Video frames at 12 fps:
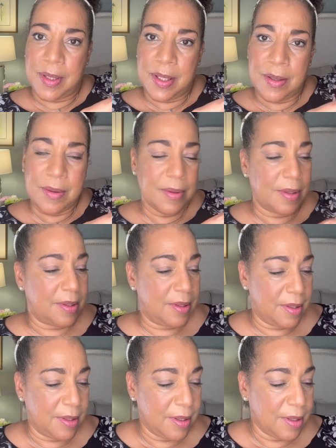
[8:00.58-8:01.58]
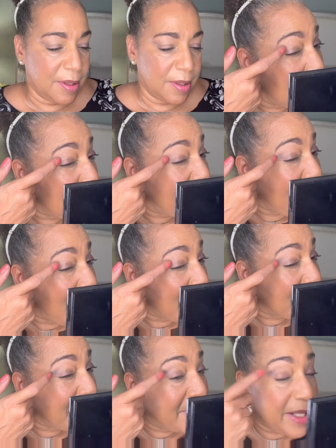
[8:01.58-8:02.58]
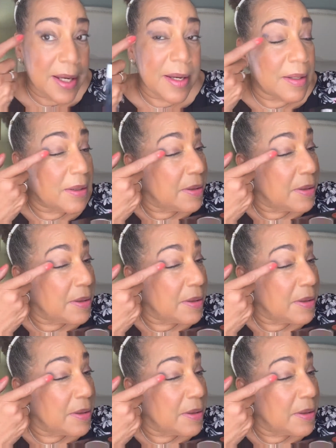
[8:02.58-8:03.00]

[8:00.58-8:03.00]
we go. Into the outer V.